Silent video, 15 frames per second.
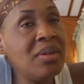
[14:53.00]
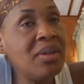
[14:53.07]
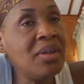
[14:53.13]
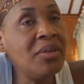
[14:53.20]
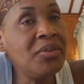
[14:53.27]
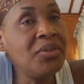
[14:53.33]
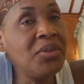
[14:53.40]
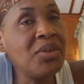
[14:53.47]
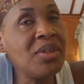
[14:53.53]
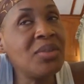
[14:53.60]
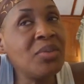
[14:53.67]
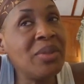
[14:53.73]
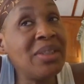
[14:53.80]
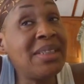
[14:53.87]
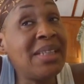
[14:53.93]
Of
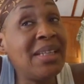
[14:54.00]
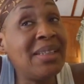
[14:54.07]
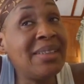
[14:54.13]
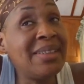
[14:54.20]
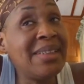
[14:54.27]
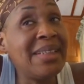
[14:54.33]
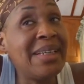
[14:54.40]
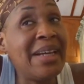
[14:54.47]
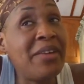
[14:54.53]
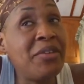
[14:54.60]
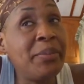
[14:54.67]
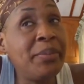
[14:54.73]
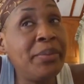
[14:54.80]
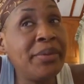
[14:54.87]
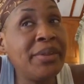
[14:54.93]
course, when Stella said that, I
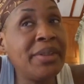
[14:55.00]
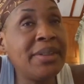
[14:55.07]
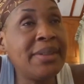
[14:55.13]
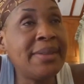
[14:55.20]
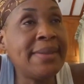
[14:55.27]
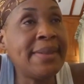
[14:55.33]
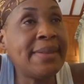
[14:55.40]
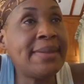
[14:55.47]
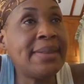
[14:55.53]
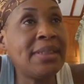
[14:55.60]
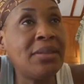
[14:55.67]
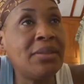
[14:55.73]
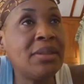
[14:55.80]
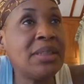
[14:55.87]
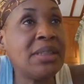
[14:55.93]
reported it, and next thing
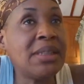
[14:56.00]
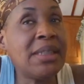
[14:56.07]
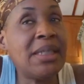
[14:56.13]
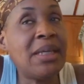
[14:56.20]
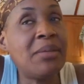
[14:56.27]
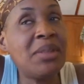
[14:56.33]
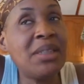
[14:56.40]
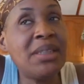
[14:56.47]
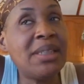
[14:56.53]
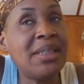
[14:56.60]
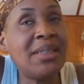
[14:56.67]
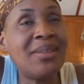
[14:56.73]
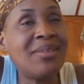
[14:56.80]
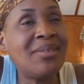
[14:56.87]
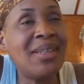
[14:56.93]
you know, they said Kemi
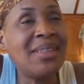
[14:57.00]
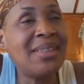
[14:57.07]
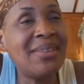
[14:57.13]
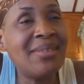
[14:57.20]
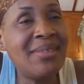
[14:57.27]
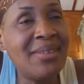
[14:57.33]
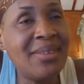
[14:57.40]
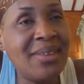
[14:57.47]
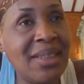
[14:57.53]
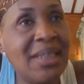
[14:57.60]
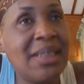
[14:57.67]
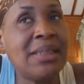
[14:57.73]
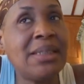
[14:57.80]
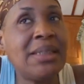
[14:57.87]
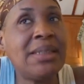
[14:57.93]
said it. No, I didn't say
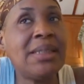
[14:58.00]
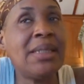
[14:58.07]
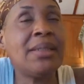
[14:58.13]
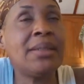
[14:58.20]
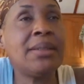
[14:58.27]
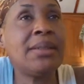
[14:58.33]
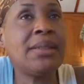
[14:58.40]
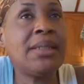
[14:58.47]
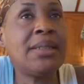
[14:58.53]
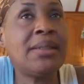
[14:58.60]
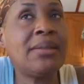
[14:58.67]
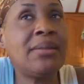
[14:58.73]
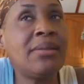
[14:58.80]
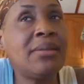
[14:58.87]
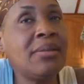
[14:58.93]
it. Stella said
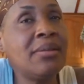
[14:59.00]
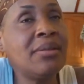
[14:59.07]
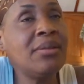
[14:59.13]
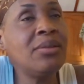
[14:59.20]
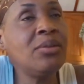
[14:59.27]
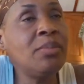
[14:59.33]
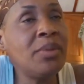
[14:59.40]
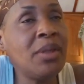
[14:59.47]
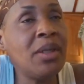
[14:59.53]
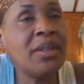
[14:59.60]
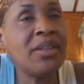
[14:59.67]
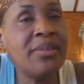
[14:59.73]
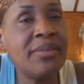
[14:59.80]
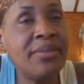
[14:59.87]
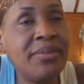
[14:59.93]
it. You
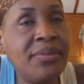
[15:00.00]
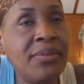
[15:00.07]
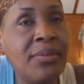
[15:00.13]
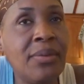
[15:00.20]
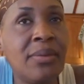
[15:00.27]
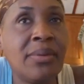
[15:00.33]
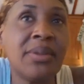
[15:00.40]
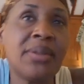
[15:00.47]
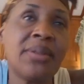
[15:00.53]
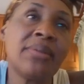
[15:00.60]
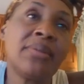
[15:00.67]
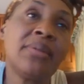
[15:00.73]
bloggers are fools.